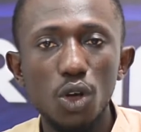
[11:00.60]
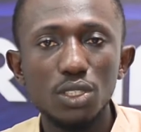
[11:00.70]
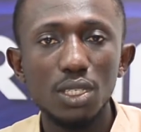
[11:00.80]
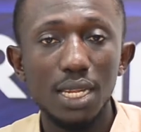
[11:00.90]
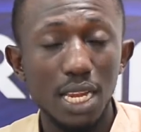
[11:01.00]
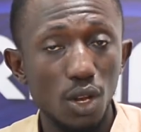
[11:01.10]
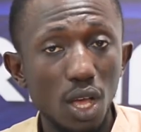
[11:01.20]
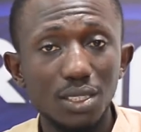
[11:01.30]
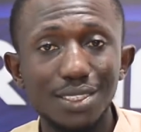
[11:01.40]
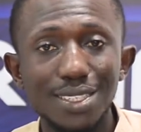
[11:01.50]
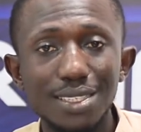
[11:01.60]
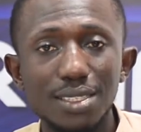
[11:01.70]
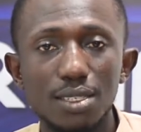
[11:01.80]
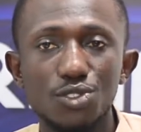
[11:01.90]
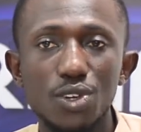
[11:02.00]
lost 6
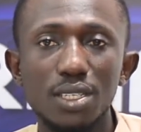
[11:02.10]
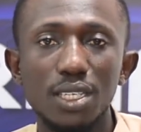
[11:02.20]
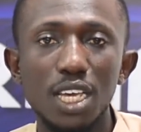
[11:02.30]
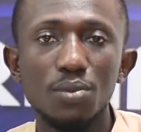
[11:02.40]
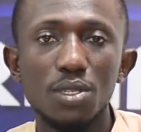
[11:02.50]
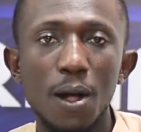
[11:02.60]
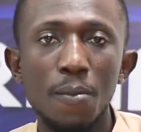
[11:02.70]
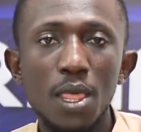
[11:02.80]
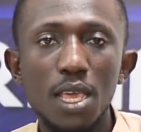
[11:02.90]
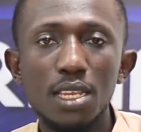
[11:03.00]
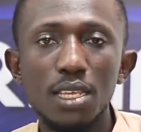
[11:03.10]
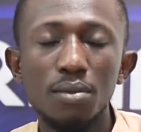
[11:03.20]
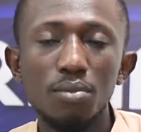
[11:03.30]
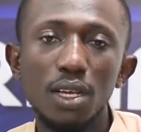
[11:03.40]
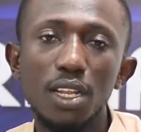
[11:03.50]
straight games in
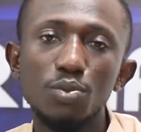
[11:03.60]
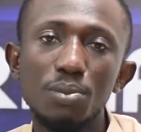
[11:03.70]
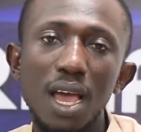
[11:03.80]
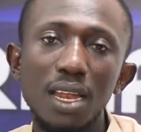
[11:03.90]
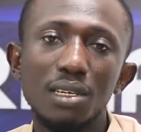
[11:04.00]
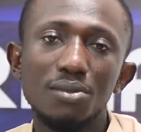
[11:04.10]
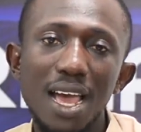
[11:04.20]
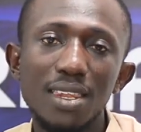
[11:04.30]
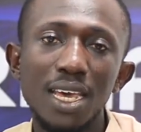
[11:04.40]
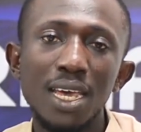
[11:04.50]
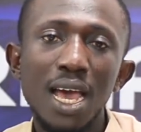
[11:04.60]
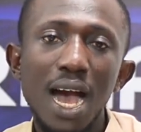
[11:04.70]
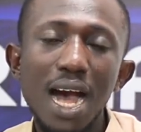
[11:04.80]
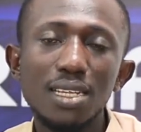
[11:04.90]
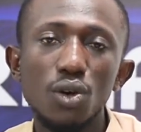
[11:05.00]
the English Premier League right there
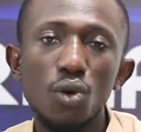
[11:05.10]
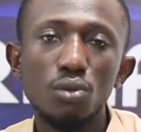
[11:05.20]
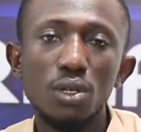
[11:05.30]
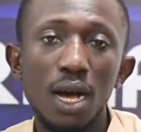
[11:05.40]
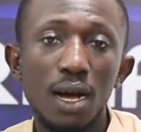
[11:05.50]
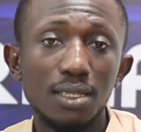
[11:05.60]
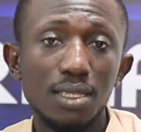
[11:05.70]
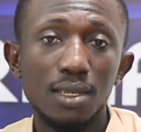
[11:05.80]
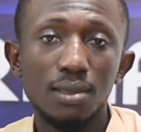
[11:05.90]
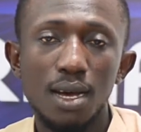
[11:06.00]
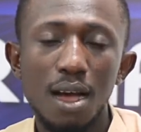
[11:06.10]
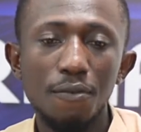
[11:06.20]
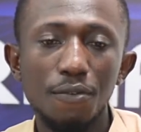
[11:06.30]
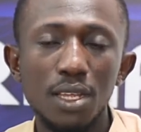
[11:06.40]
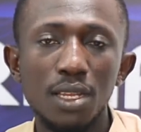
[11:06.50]
at
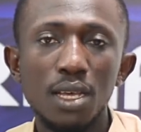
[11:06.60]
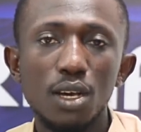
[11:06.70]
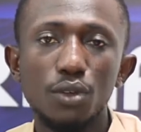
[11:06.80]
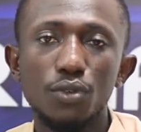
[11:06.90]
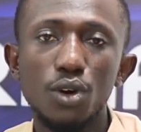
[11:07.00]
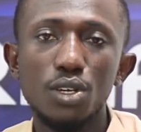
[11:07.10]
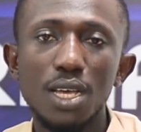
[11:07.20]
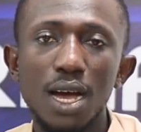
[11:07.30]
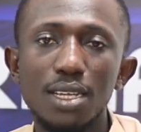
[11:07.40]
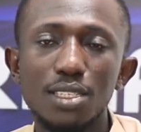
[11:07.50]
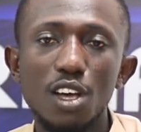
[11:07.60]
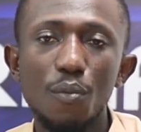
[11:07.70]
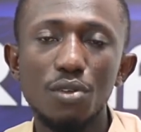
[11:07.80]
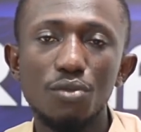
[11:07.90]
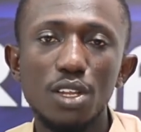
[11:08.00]
Anfield. And of course, it's
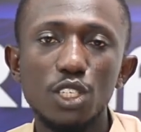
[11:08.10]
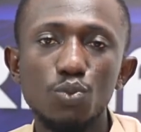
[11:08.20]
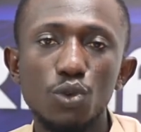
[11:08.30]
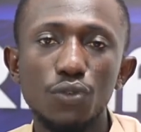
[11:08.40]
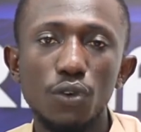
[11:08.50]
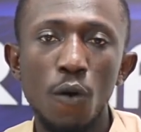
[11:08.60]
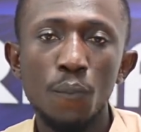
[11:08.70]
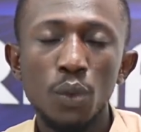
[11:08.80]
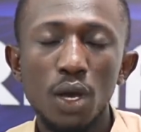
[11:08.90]
not been really smooth for